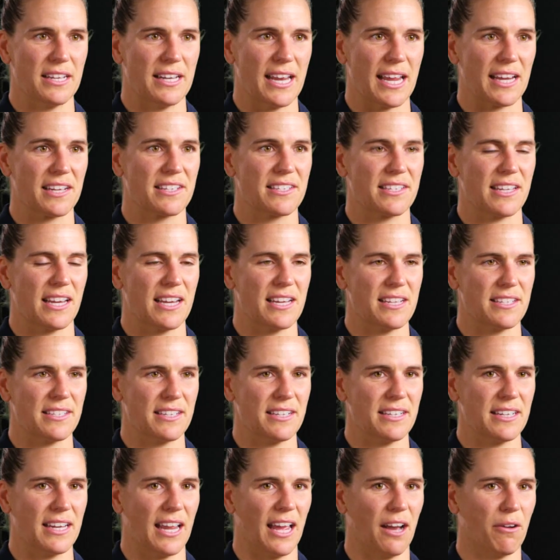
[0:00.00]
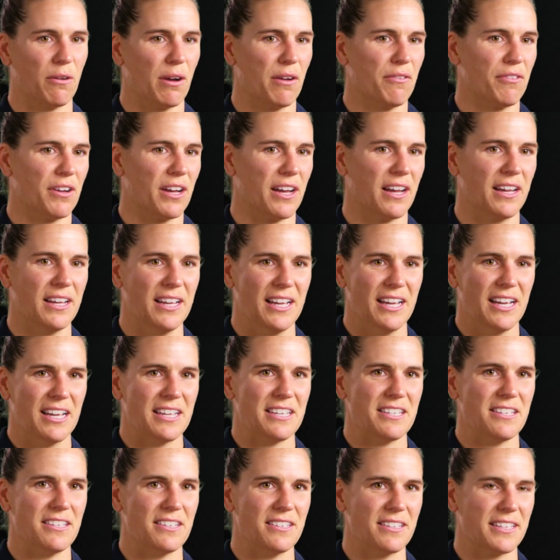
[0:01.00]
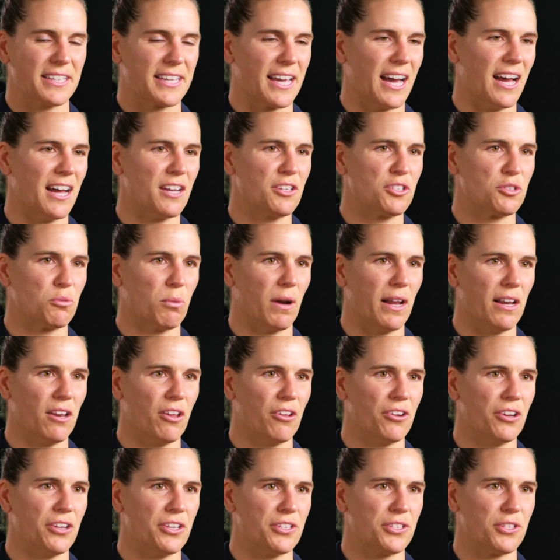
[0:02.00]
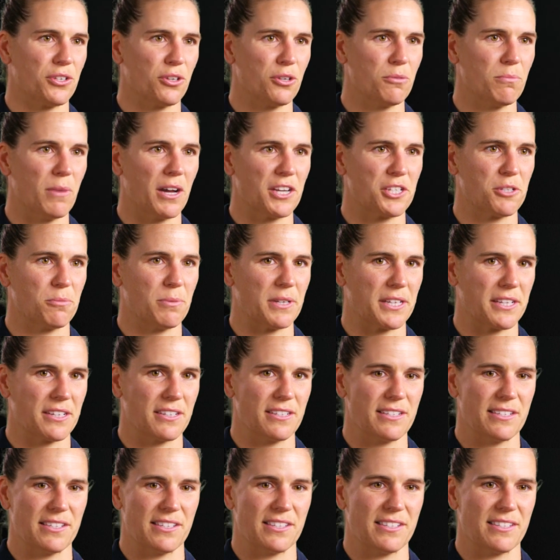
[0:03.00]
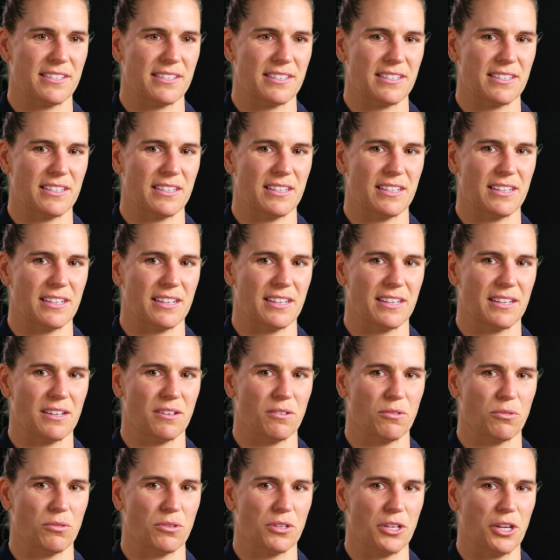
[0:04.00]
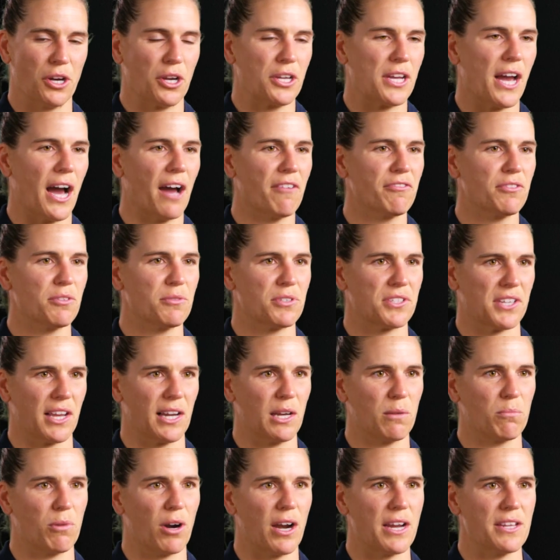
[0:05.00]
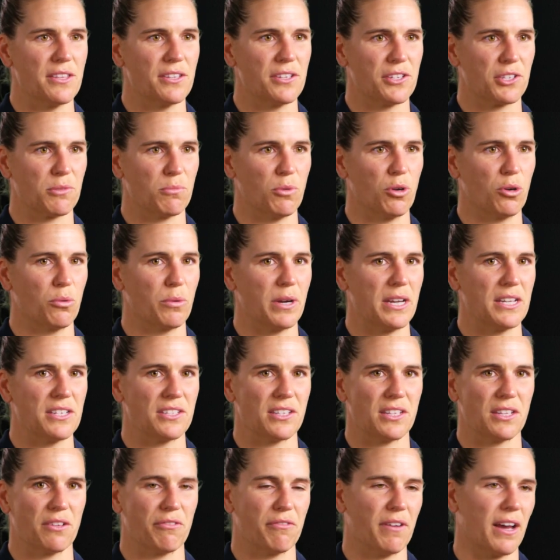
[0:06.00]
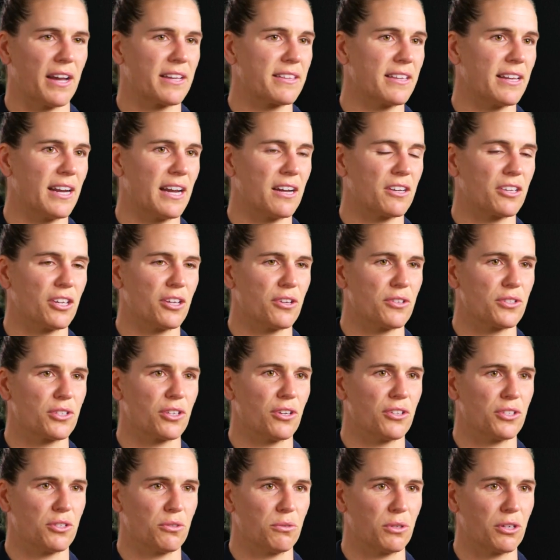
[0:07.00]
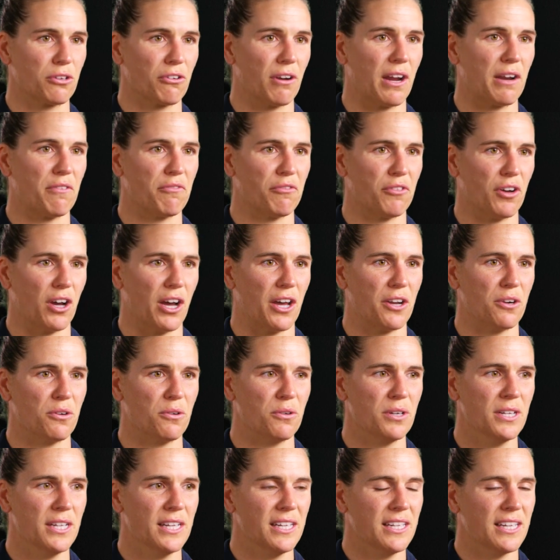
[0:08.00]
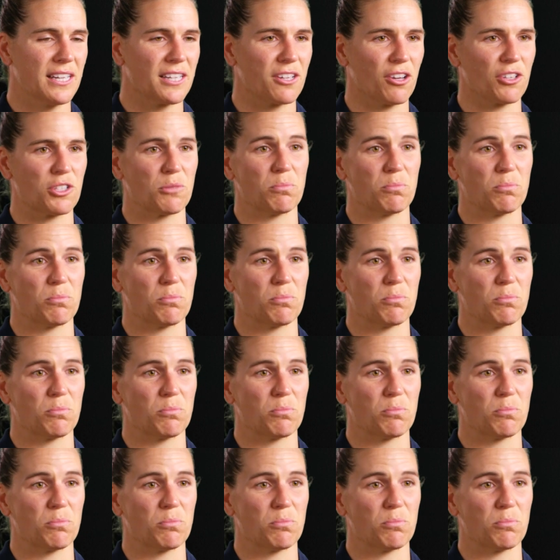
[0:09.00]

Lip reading: next season. However, you can't dwell on it too much because, you know, you have to celebrate the small wins and the fact that our girls got to a grand final, got